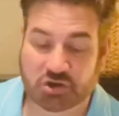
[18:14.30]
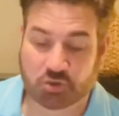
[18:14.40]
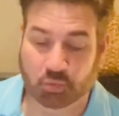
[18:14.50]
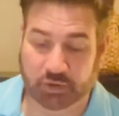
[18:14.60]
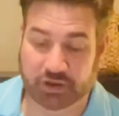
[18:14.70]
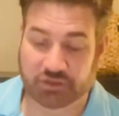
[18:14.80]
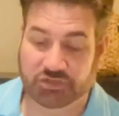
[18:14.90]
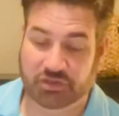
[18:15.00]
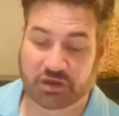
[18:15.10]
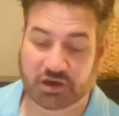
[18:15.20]

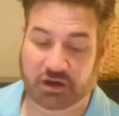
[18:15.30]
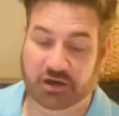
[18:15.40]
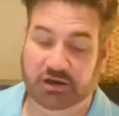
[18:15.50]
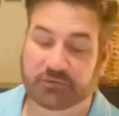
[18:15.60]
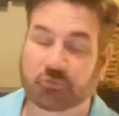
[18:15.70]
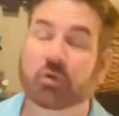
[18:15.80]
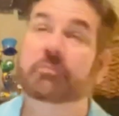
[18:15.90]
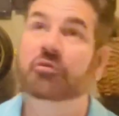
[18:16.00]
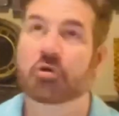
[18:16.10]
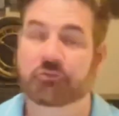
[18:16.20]
with or
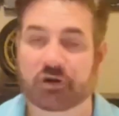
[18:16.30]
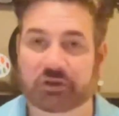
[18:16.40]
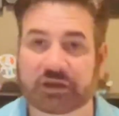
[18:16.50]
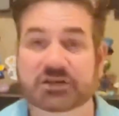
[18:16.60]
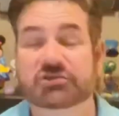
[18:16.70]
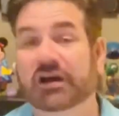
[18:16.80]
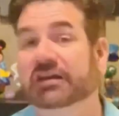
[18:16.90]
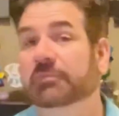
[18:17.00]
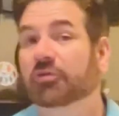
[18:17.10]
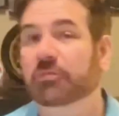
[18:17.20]
appropriately interact
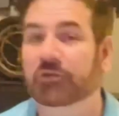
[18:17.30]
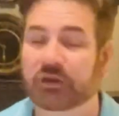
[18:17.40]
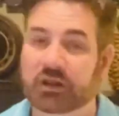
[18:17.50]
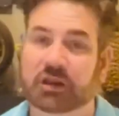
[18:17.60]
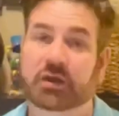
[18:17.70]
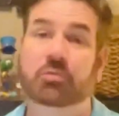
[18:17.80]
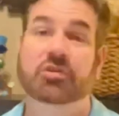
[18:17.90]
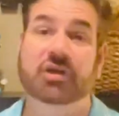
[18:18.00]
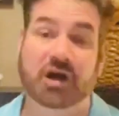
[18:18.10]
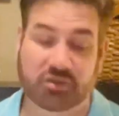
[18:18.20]
appropriately
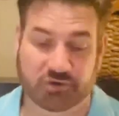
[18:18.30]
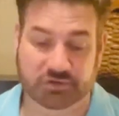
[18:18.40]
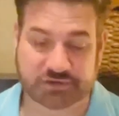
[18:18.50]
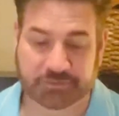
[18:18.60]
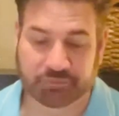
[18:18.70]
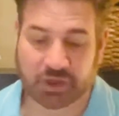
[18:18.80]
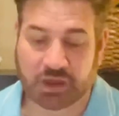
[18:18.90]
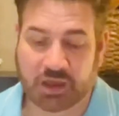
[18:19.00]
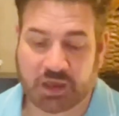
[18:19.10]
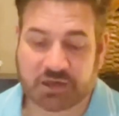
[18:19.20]
with others.
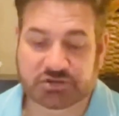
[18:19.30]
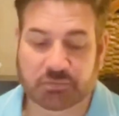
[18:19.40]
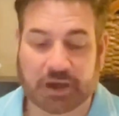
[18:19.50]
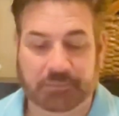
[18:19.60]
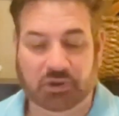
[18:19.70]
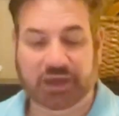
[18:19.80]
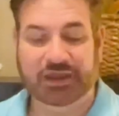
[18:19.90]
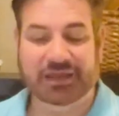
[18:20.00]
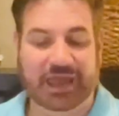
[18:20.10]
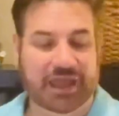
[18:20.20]
So by
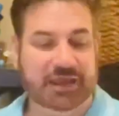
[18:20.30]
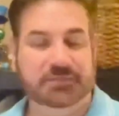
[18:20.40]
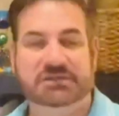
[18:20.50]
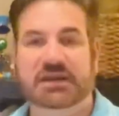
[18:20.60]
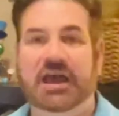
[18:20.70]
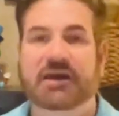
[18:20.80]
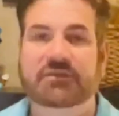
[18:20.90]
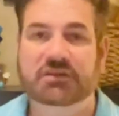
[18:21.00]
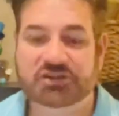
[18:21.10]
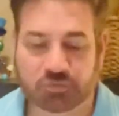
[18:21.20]
playing games and
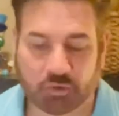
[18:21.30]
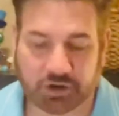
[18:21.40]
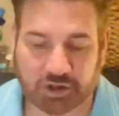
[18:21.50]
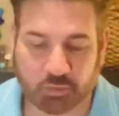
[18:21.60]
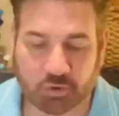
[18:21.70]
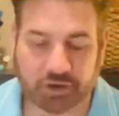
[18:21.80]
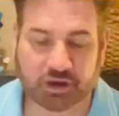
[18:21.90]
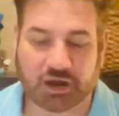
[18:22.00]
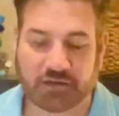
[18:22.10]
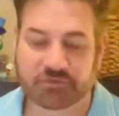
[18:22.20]
having these one-on-one
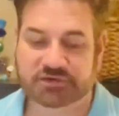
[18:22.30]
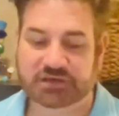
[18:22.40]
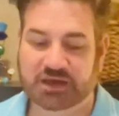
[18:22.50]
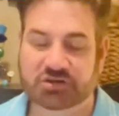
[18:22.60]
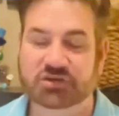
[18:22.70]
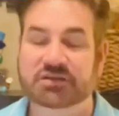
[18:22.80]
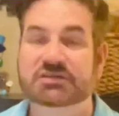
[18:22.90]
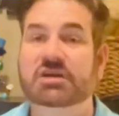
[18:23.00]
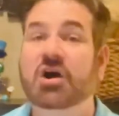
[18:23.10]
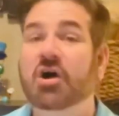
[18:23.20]

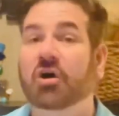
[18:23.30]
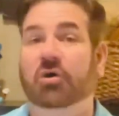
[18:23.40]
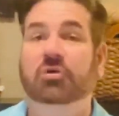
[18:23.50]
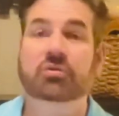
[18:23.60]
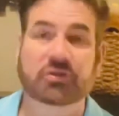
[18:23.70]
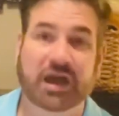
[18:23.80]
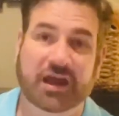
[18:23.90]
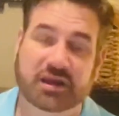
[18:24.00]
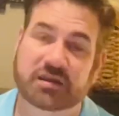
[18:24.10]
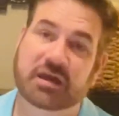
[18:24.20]
conversations, all
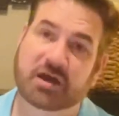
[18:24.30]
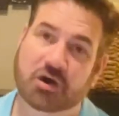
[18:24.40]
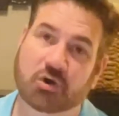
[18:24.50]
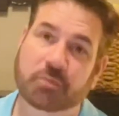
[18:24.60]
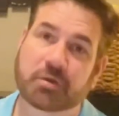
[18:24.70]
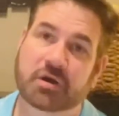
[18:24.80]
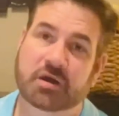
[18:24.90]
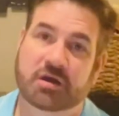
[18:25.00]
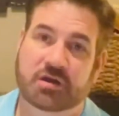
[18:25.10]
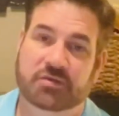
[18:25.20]
that can help
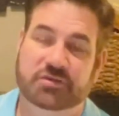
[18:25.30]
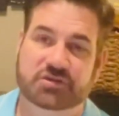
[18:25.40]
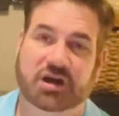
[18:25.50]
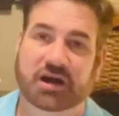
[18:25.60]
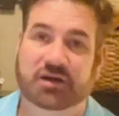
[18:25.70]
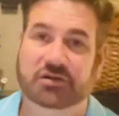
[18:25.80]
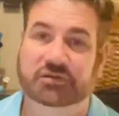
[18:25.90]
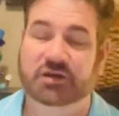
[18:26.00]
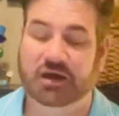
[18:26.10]
the child